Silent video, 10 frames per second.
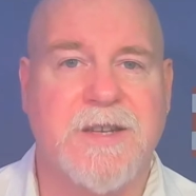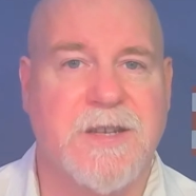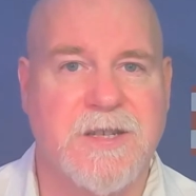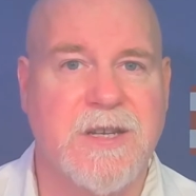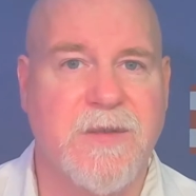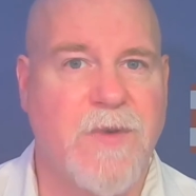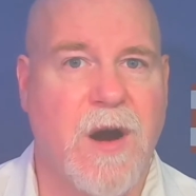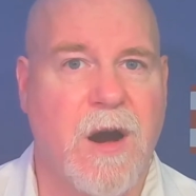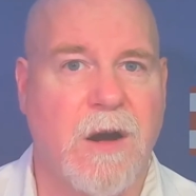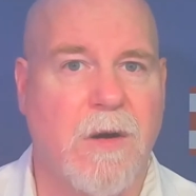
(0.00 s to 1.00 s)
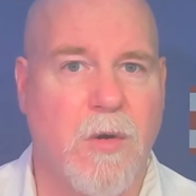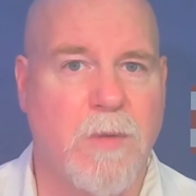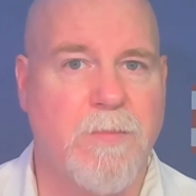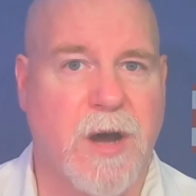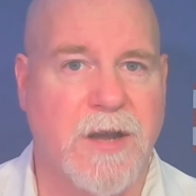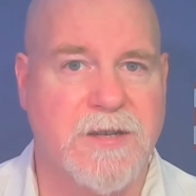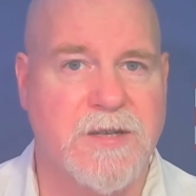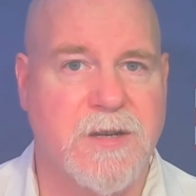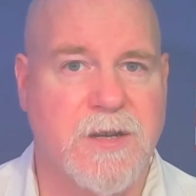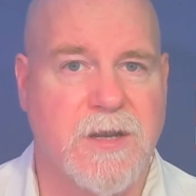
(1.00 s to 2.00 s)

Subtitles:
CFAR or bust,